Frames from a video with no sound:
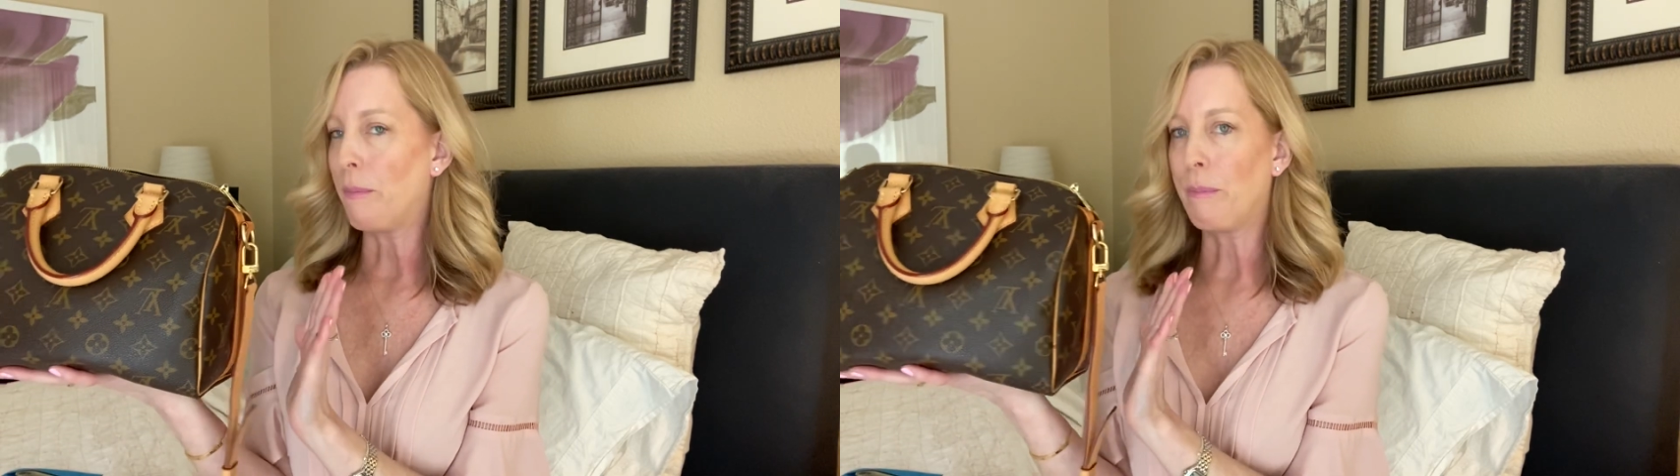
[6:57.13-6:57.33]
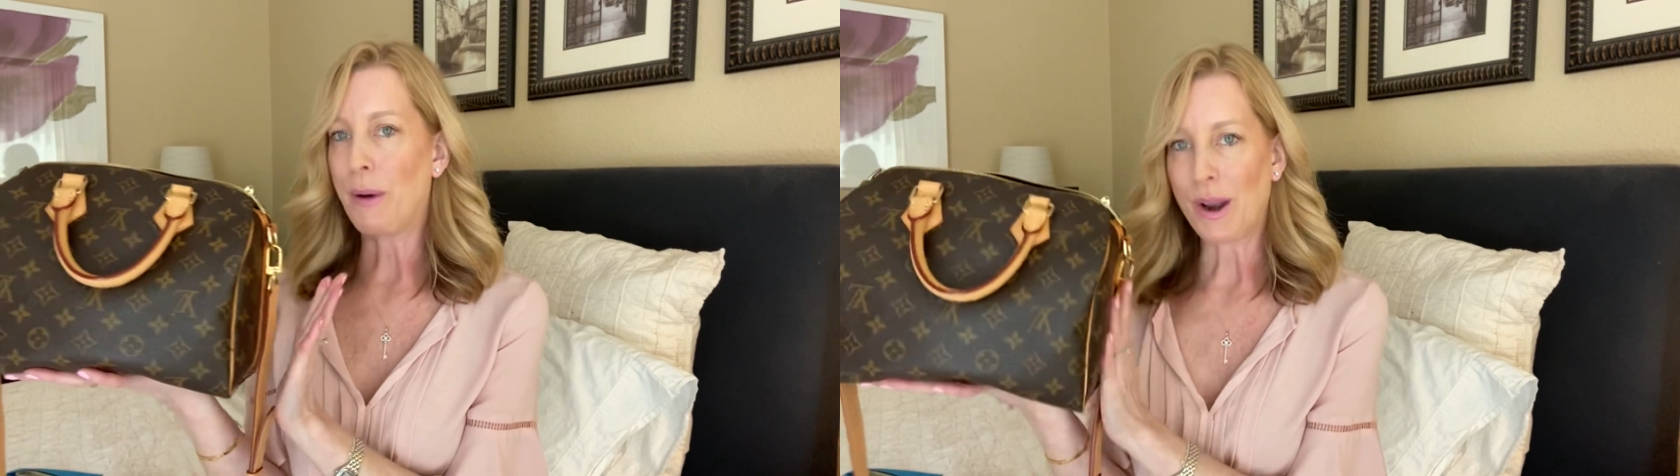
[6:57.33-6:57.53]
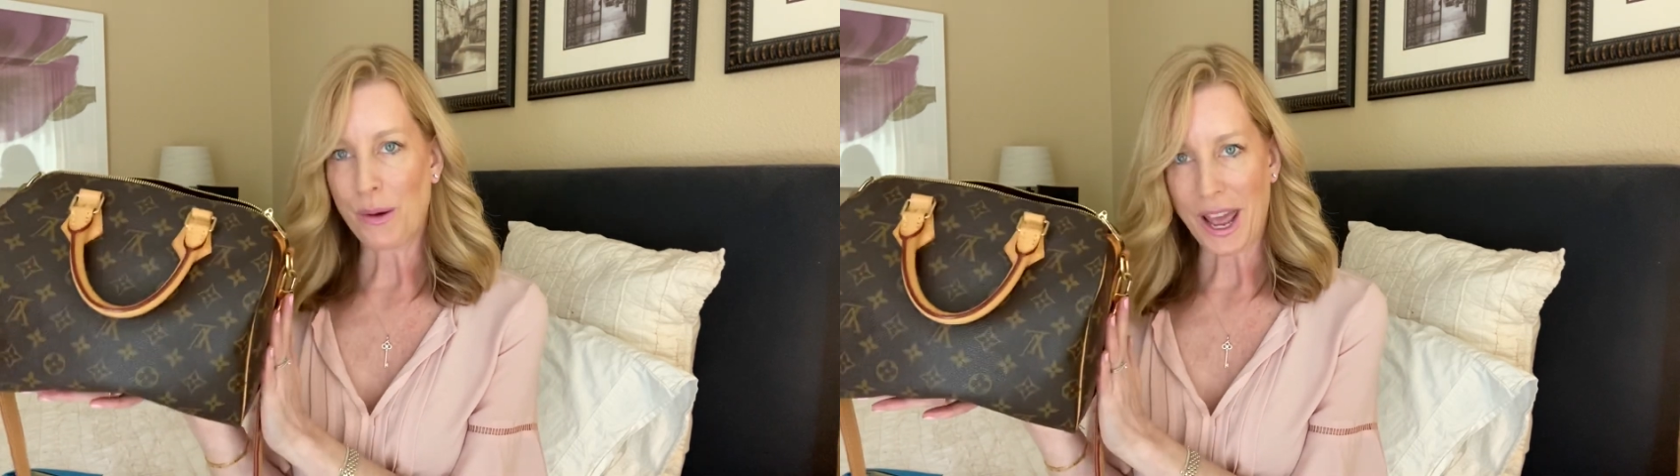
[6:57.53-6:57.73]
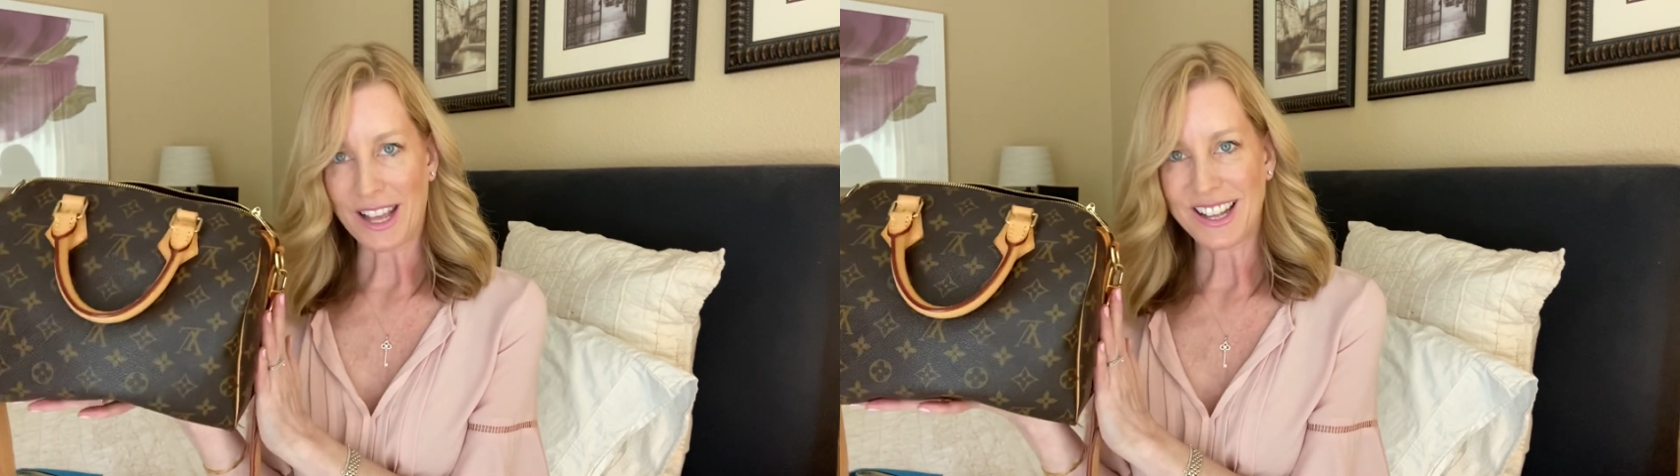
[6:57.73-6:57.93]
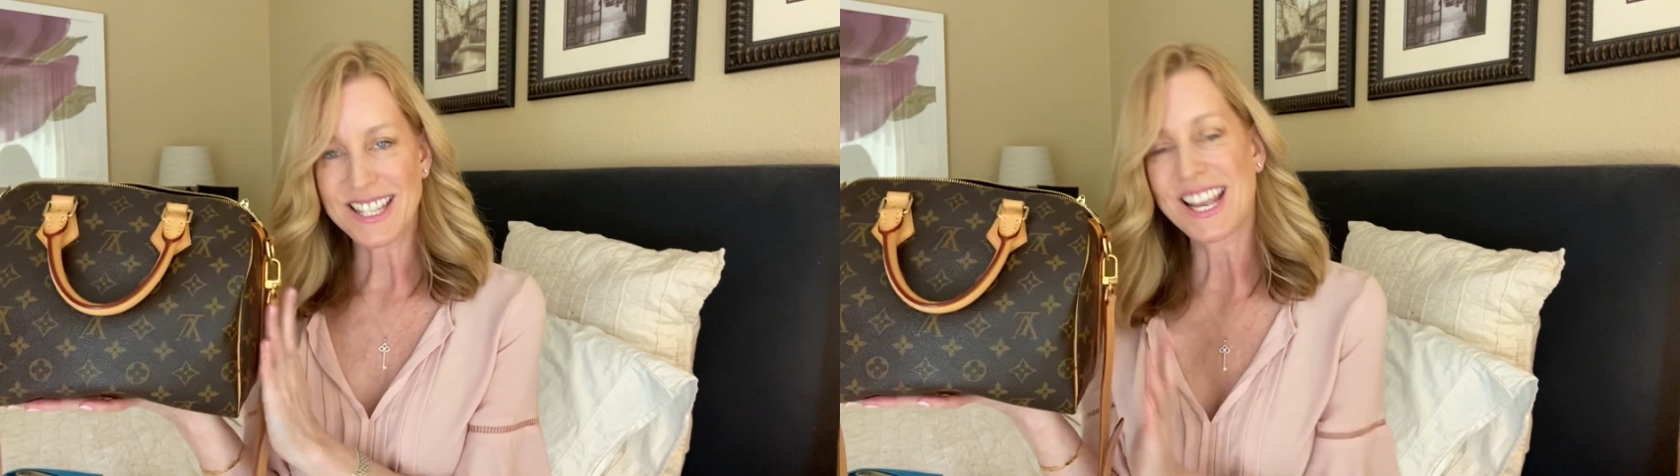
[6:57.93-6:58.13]
But
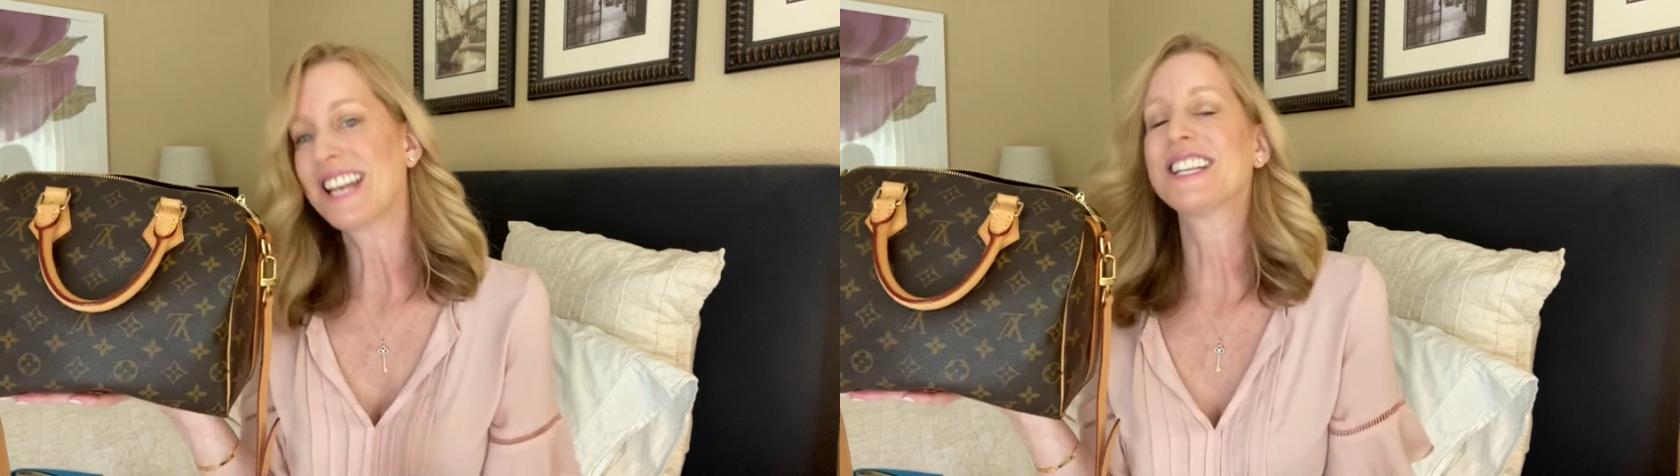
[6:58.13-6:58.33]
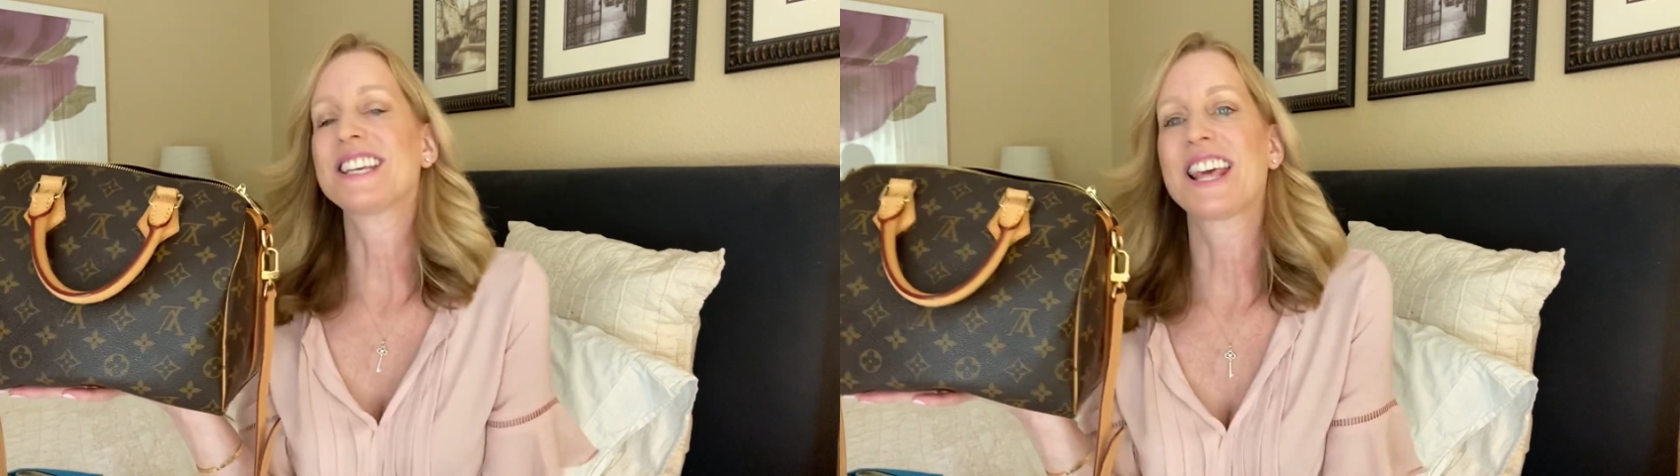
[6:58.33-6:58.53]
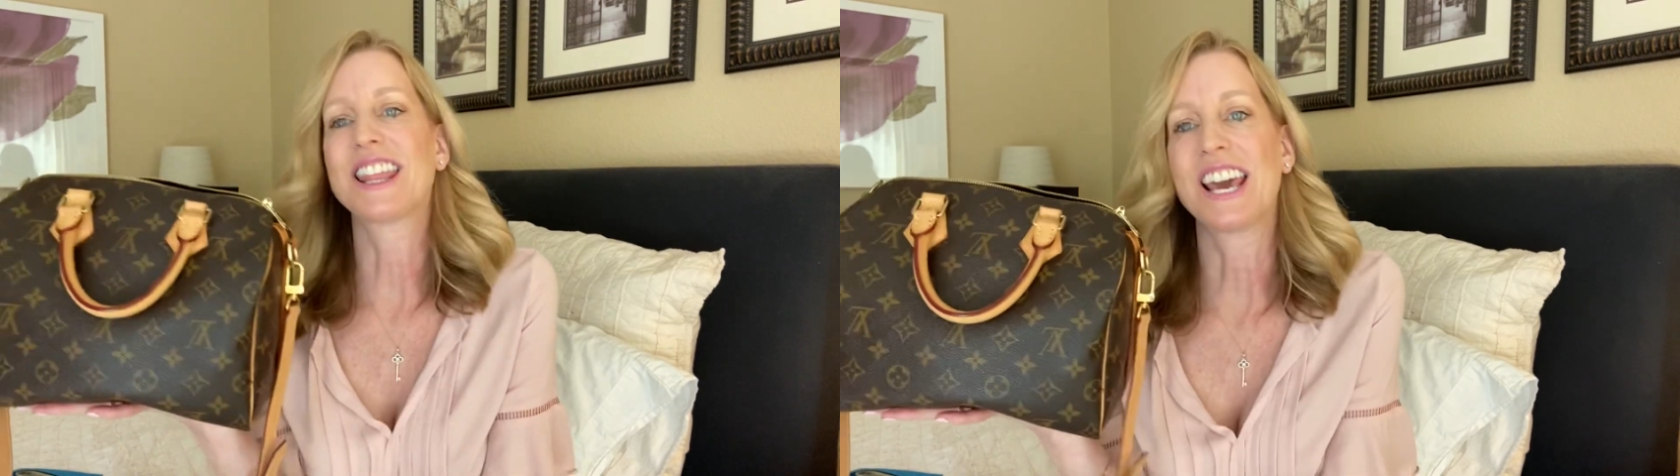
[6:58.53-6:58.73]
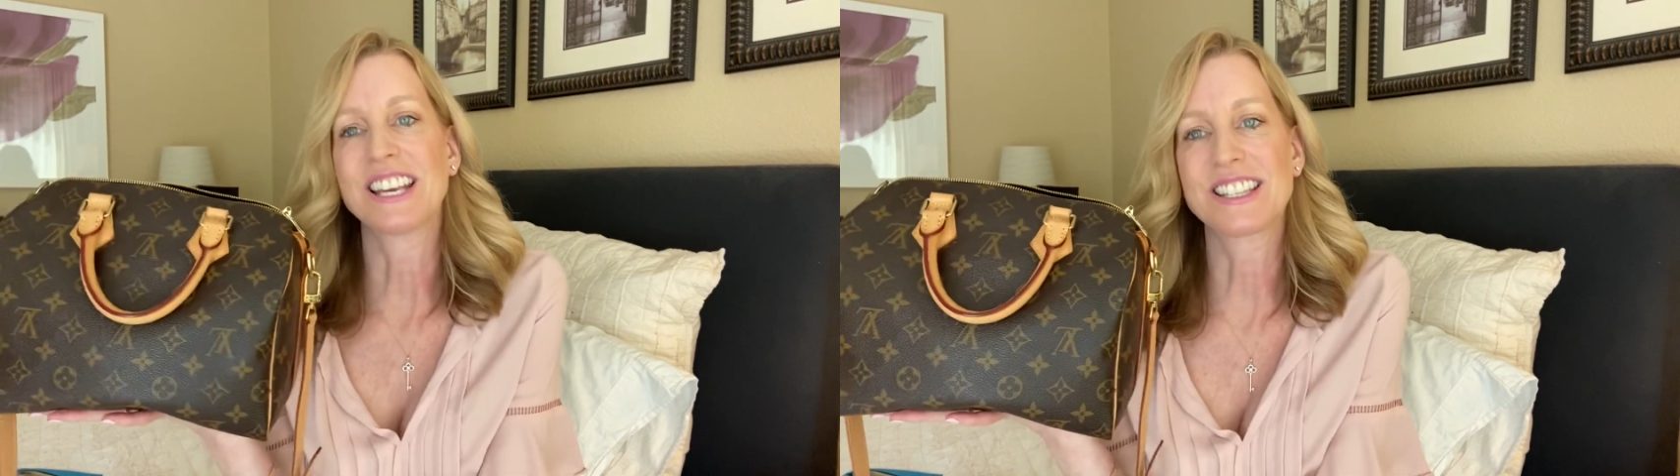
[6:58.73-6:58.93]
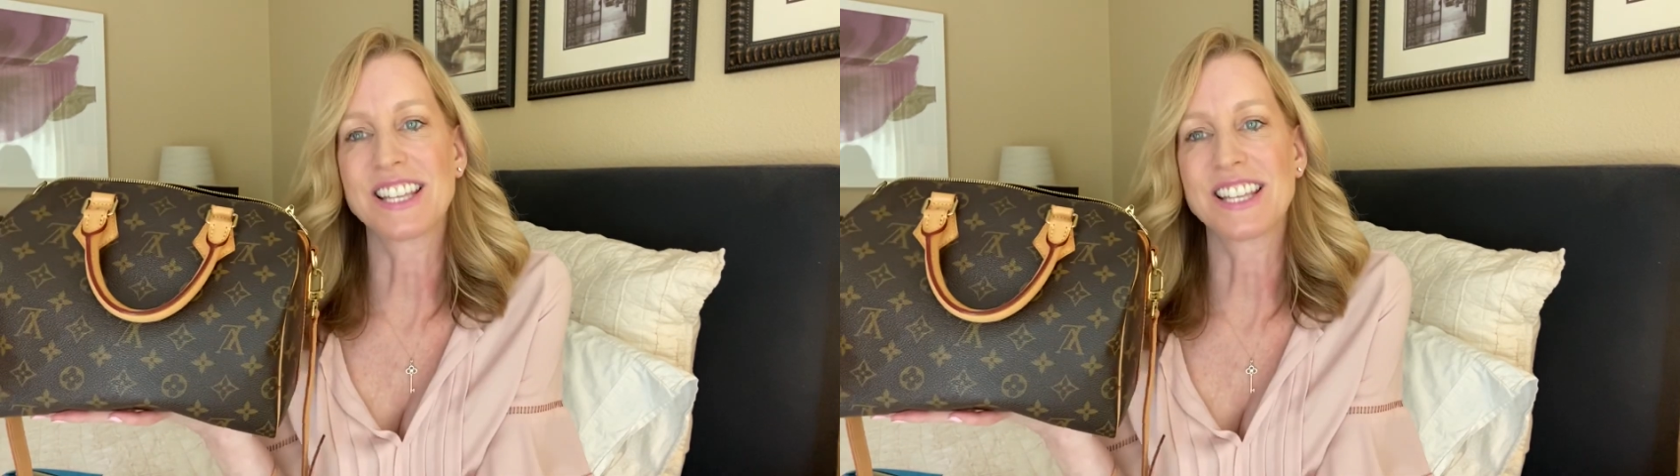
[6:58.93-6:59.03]
okay, let's get into the things